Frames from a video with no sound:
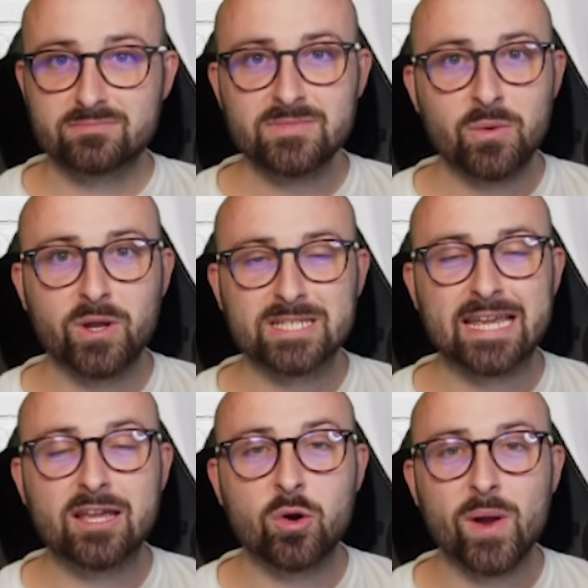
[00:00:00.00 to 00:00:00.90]
We're going to
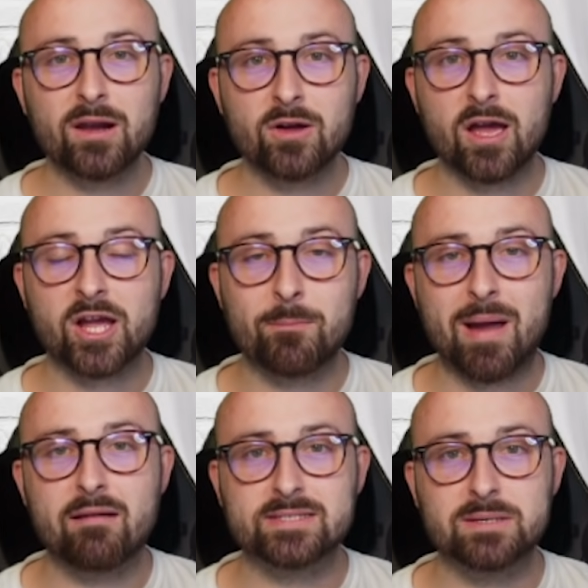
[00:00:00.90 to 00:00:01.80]
take a quick look at a
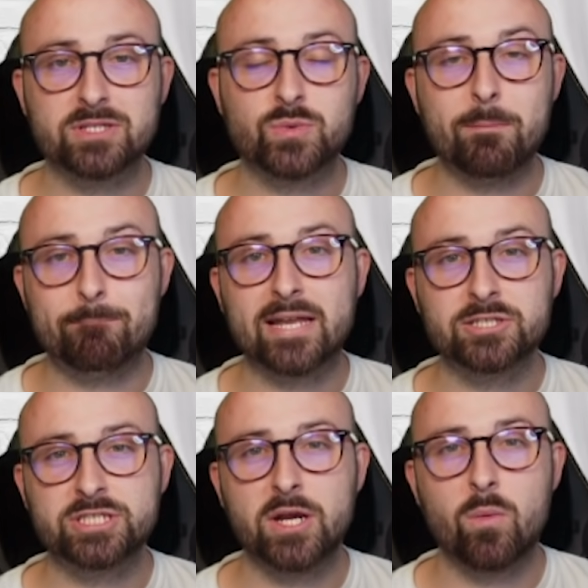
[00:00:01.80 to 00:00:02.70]
comparison between
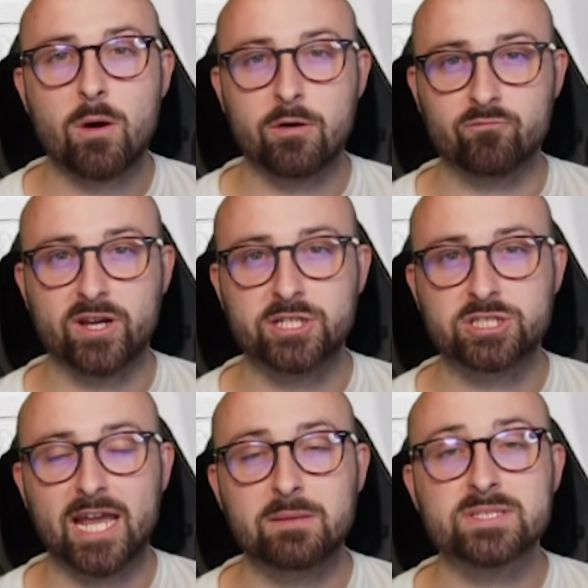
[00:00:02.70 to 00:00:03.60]
Ben Chilwell and Reece
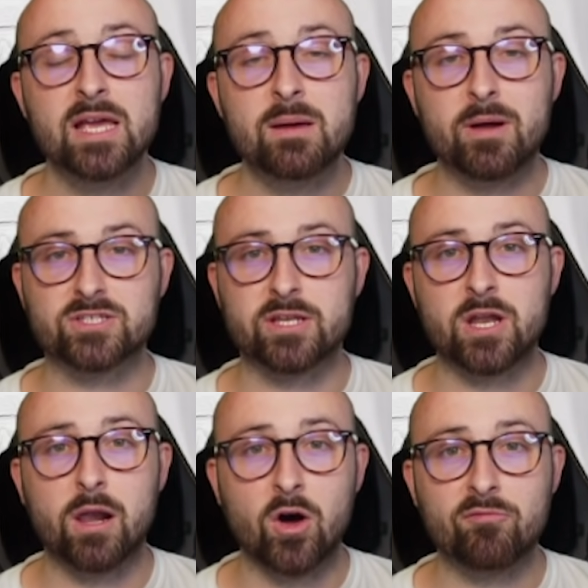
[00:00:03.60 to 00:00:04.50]
James, because I
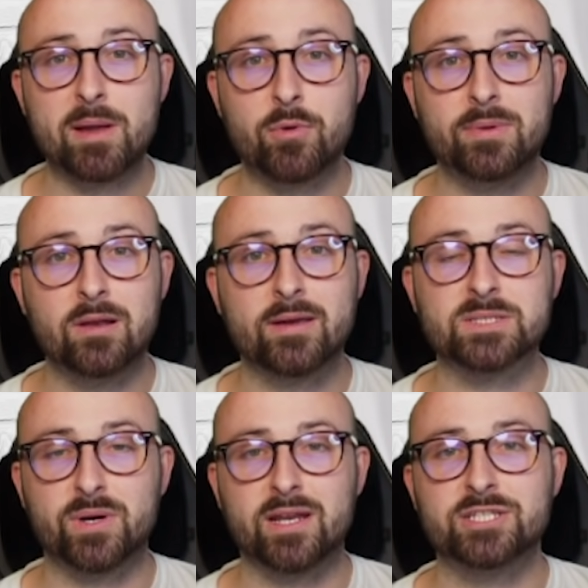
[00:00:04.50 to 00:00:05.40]
know a lot of people will be looking
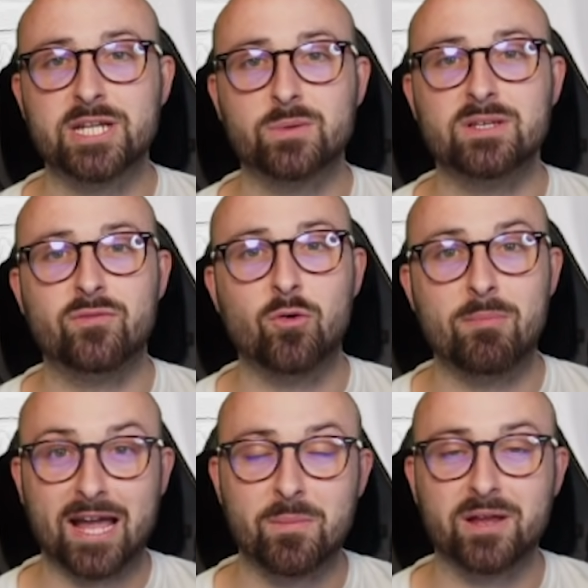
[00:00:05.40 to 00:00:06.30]
to bring in a Chelsea
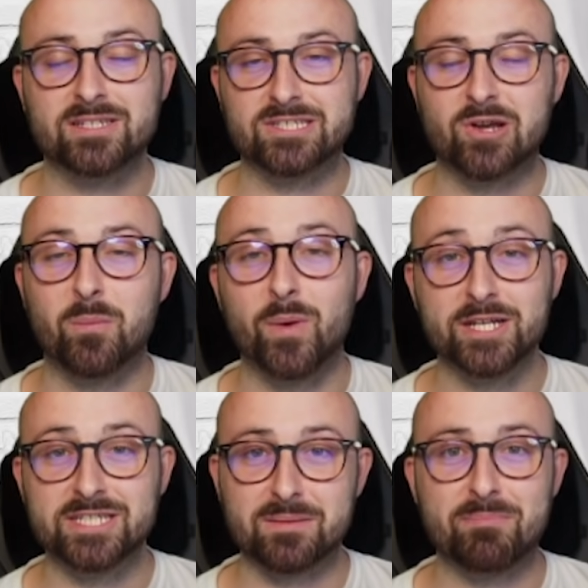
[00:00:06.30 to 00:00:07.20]
fullback, and we're going to decide
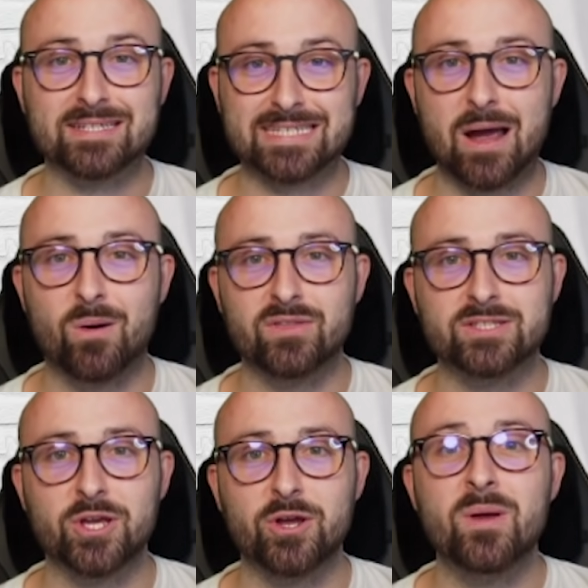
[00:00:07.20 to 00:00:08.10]
which is the best out of the
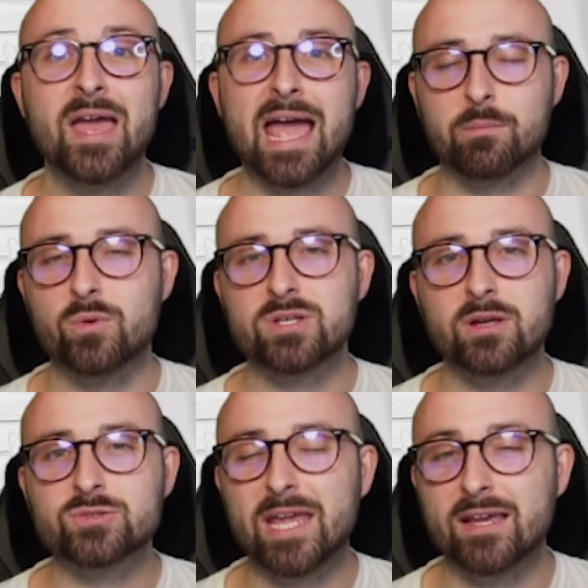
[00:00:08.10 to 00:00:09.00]
two. And we're also
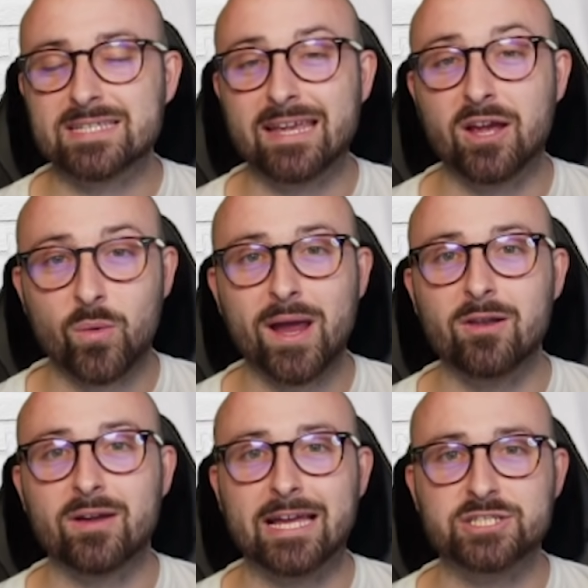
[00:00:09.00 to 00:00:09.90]
going to take a quick
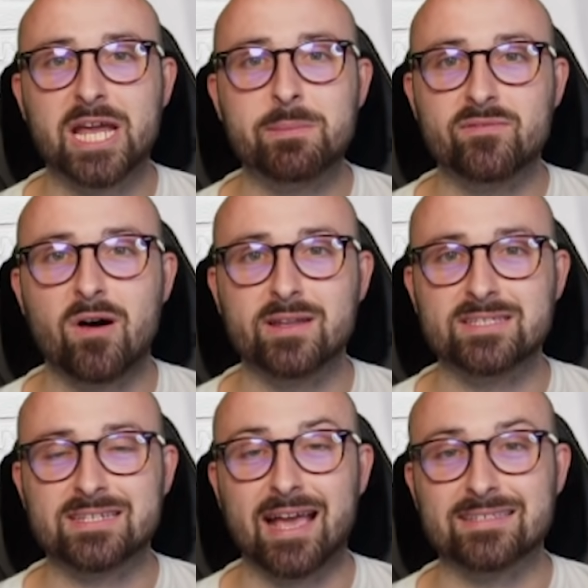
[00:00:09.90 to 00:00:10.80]
look at Jamie
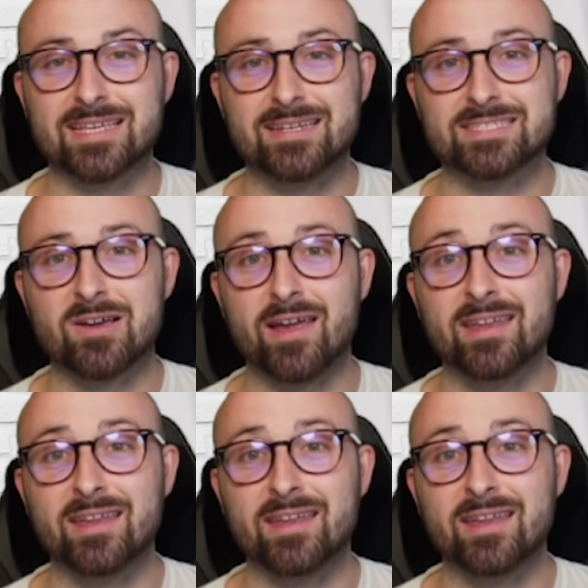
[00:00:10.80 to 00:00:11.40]
Vardy's stats and decide,